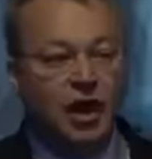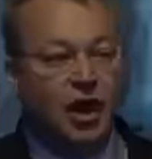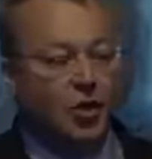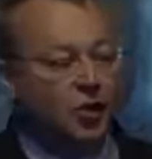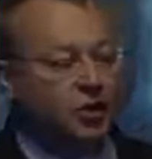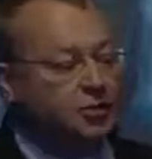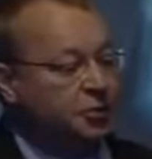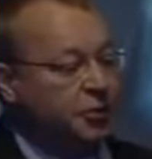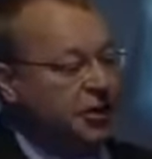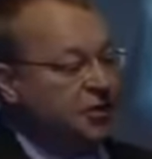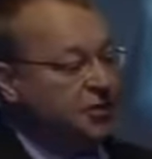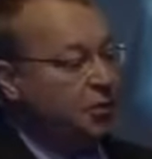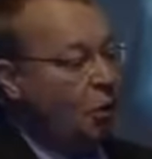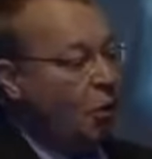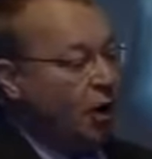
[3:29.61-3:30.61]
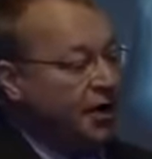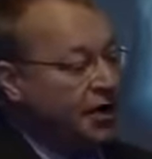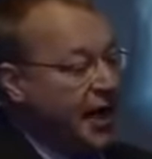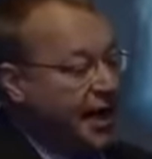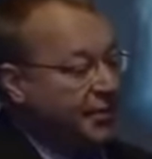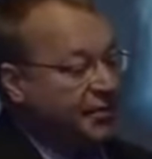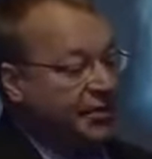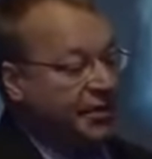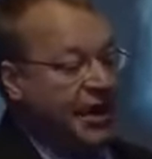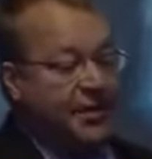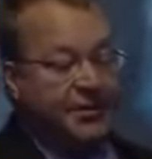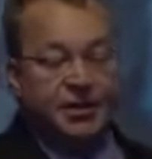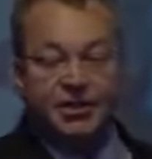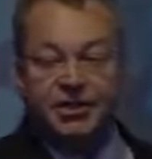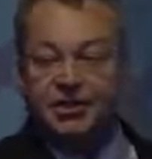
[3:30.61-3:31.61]
which brings more depth to
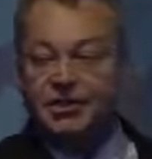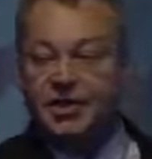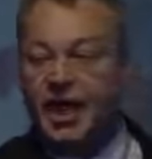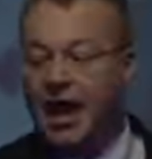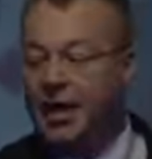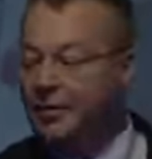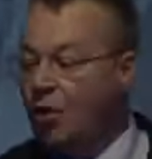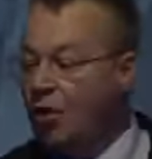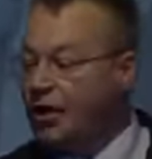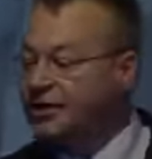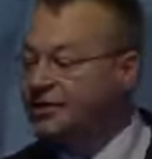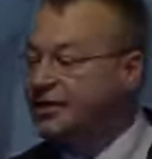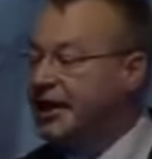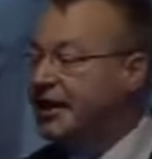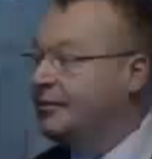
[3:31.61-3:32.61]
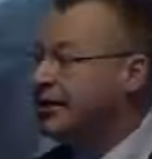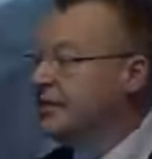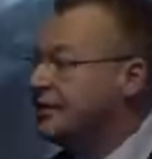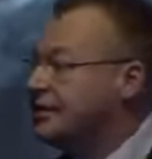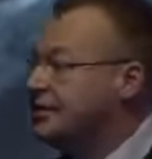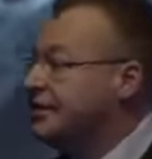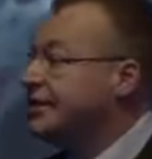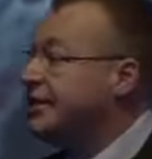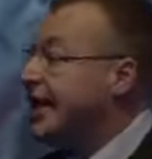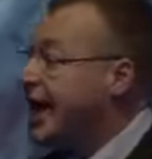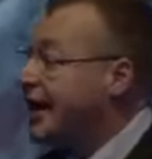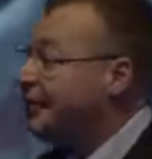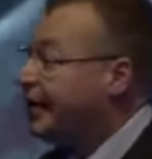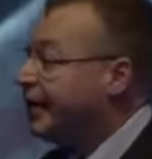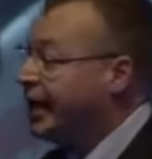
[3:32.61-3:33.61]
images and more excitement to
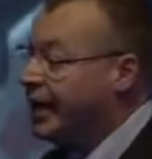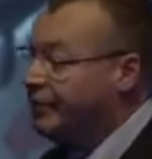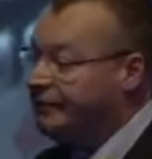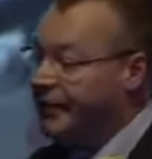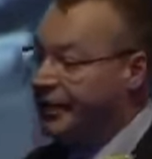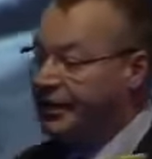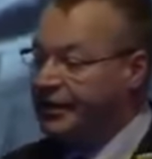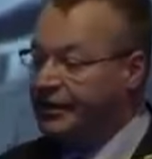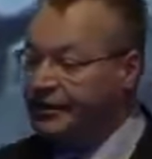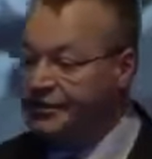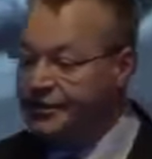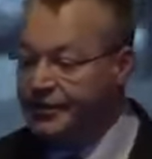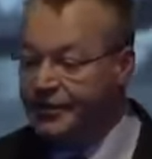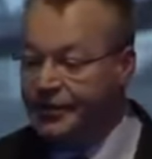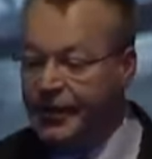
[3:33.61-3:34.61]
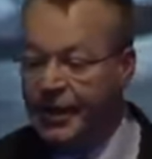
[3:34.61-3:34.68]
gaming and videos.